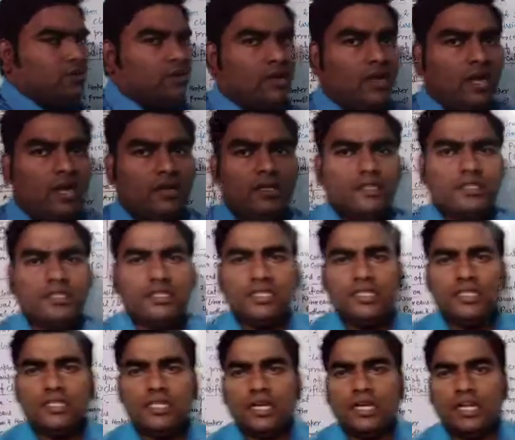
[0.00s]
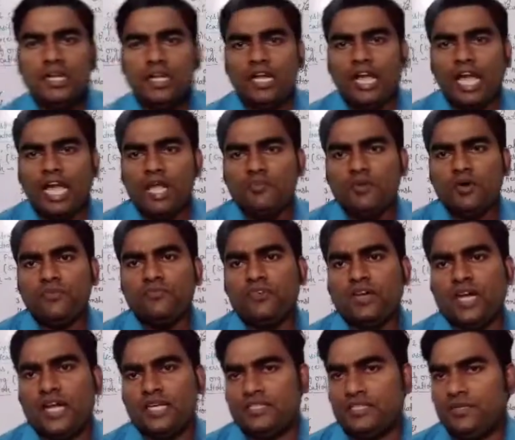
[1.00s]
Let us see the type
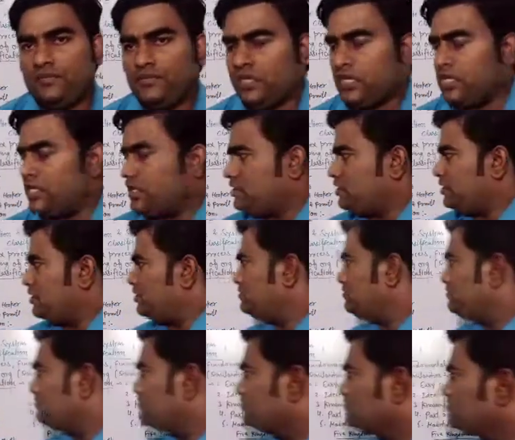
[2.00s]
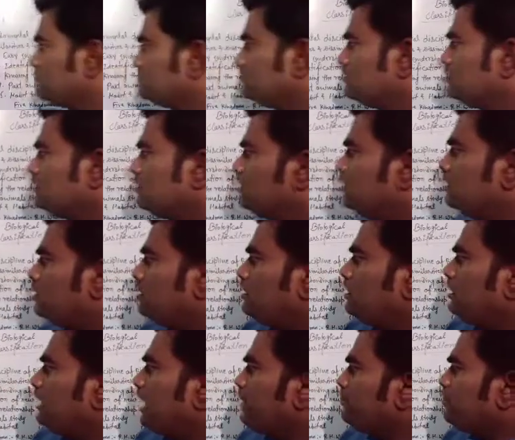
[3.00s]
of classification.
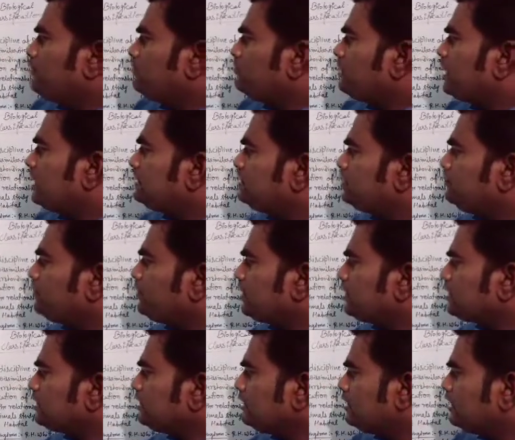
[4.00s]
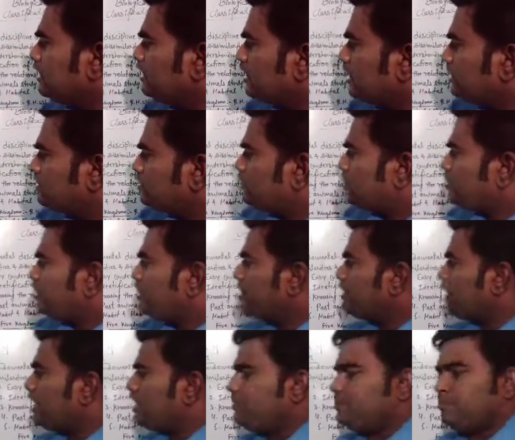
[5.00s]
Type of classification, there are
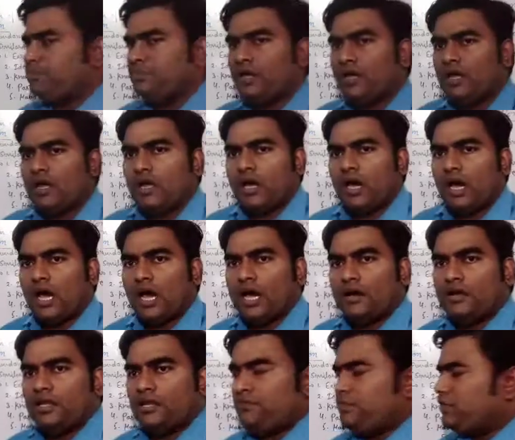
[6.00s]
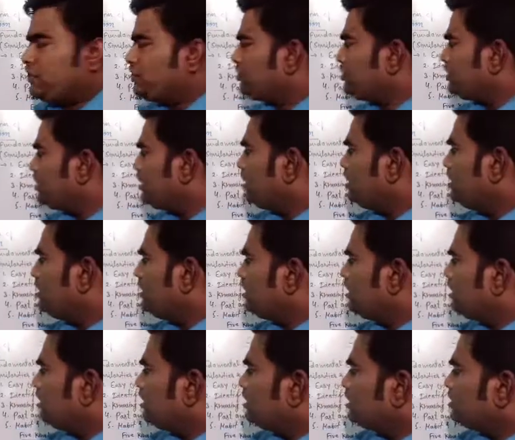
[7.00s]
3 types:
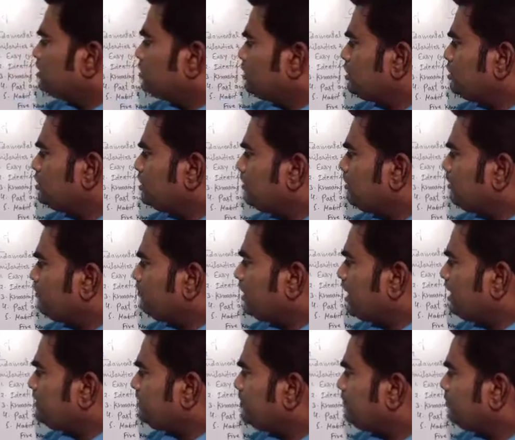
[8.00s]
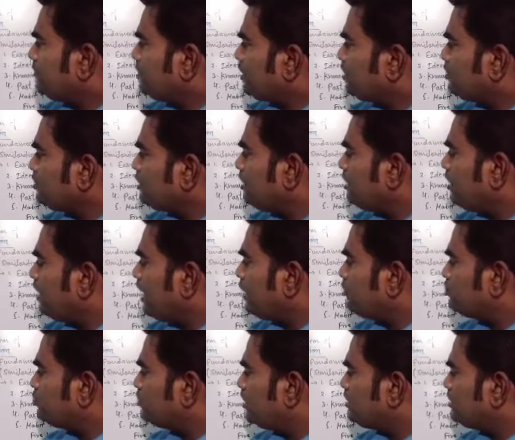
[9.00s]
artificial system of classification,
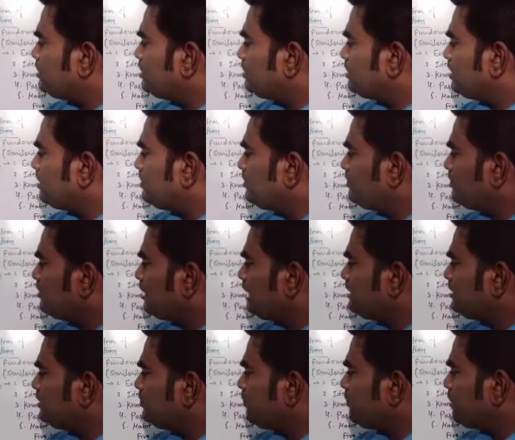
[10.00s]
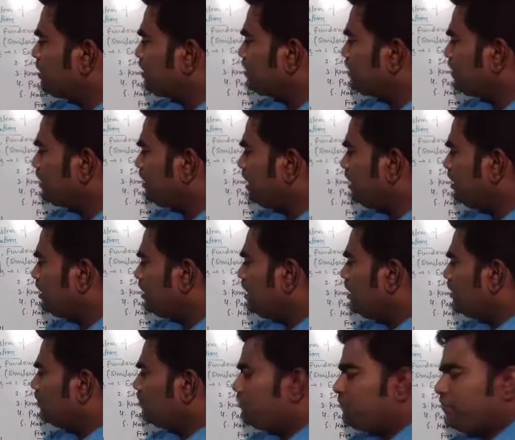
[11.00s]
natural system of classification,
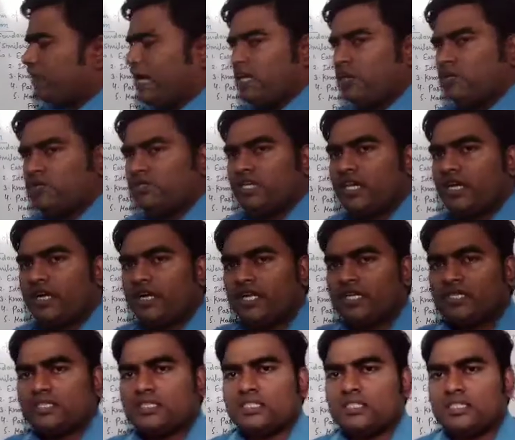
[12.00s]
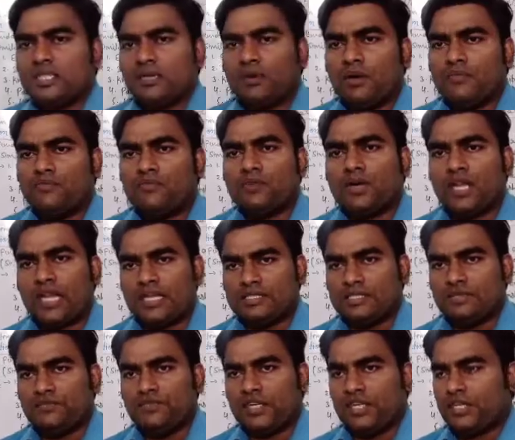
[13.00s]
and phylogenetic system of
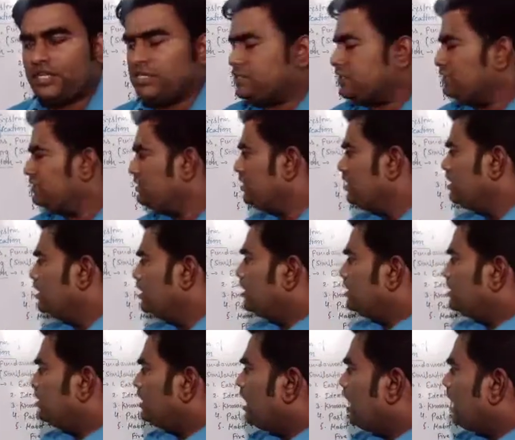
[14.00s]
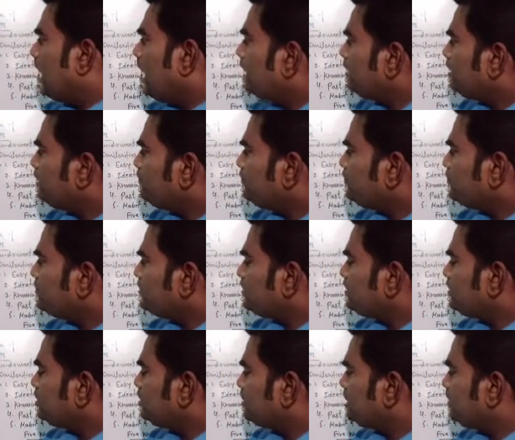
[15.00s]
classification. The
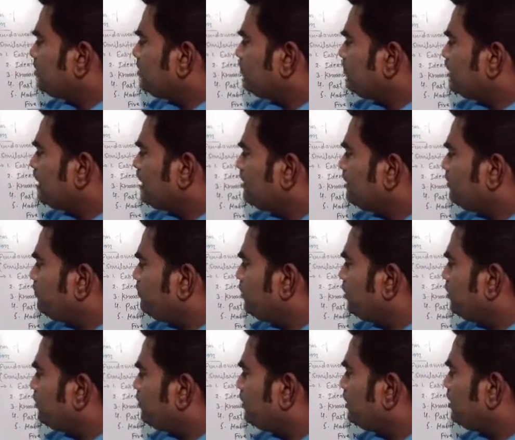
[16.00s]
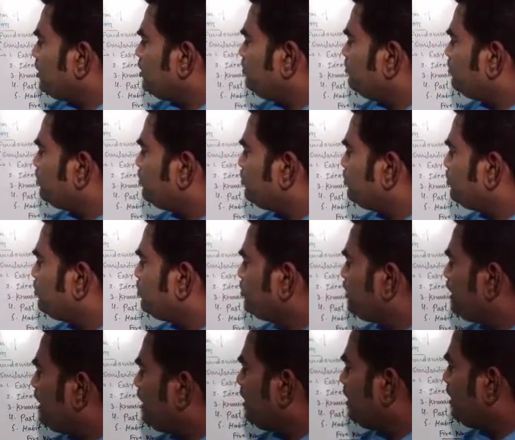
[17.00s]
artificial system of classification is proposed
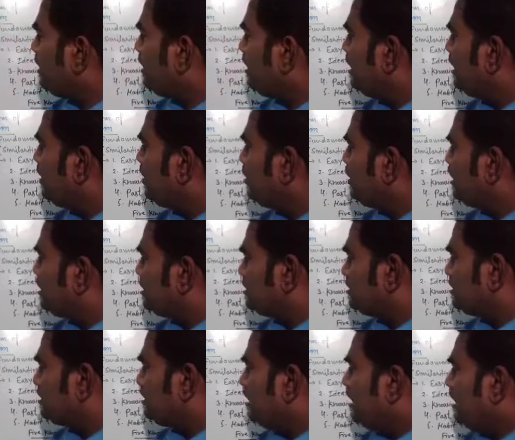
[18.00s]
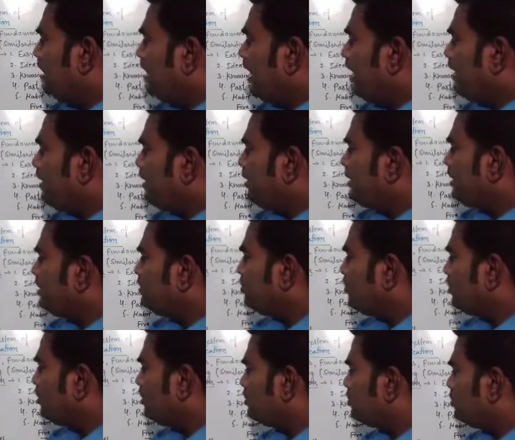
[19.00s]
by Linnaeus, and it is
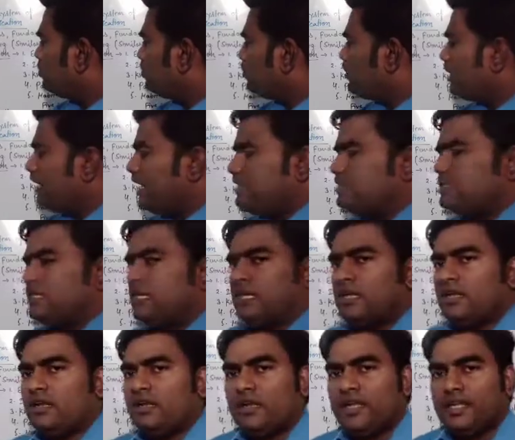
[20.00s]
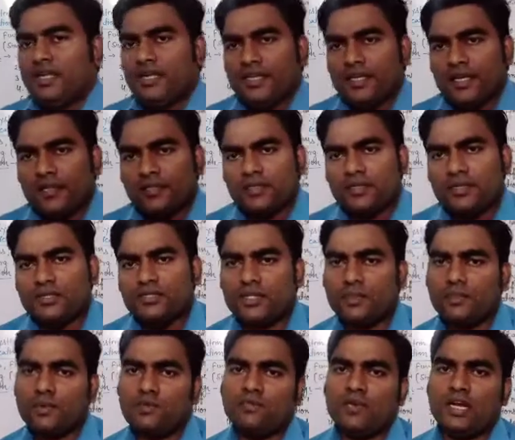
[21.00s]
also known as linear
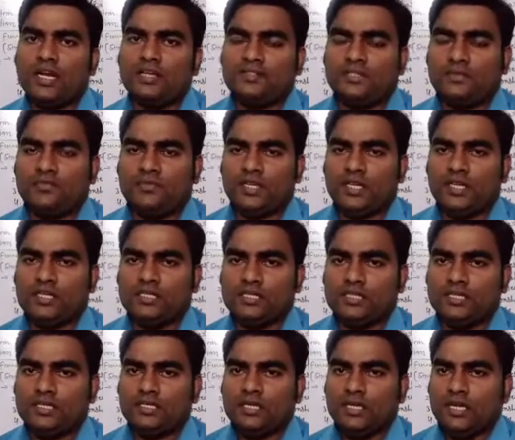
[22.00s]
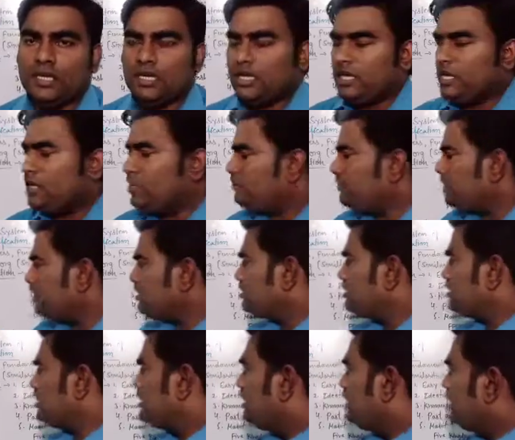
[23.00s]
system of classification, in
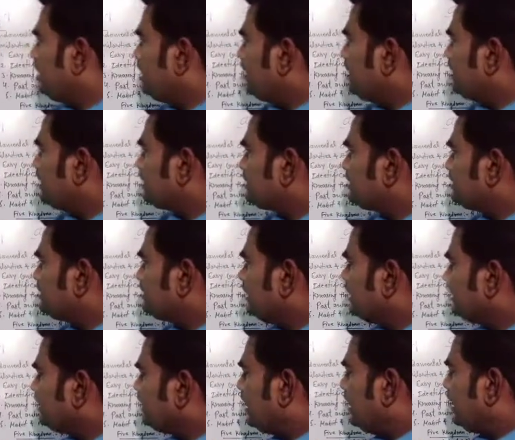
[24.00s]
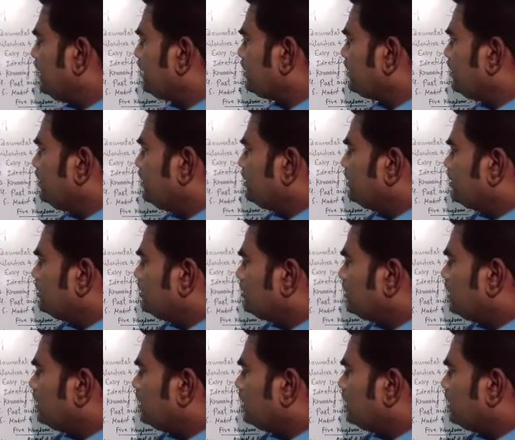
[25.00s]
which Linnaeus say that